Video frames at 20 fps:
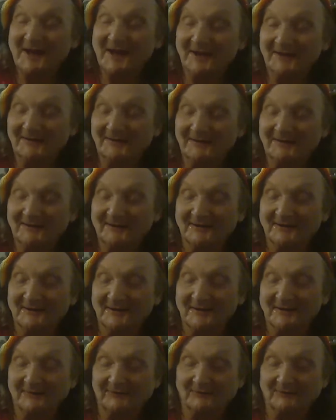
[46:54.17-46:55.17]

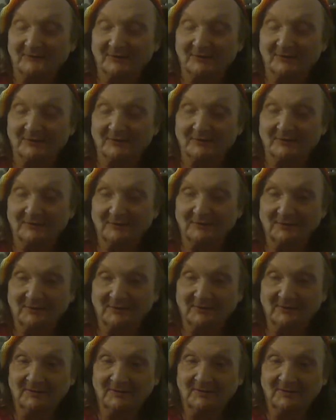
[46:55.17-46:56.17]
I juggle
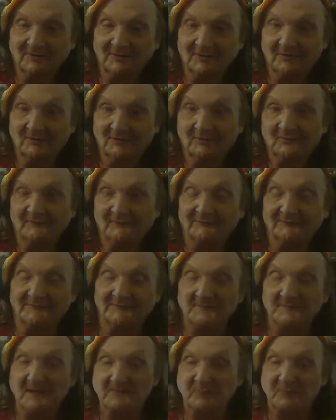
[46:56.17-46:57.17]
what's
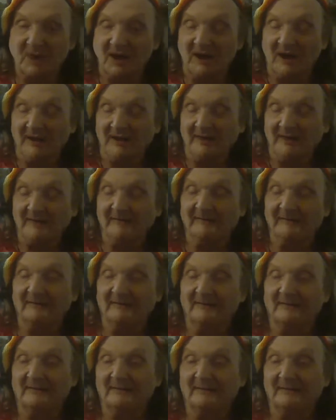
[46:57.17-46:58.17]
in my pocket,
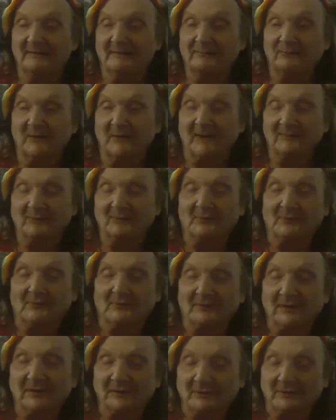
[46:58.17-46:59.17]

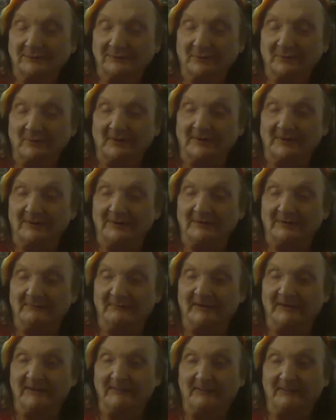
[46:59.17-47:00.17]
$500 credit at
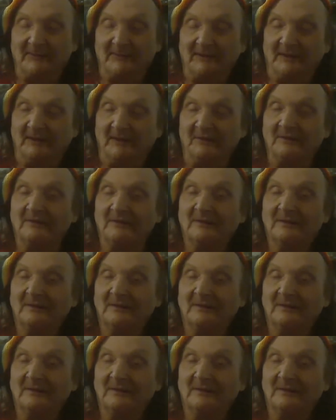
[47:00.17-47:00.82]
PayPal,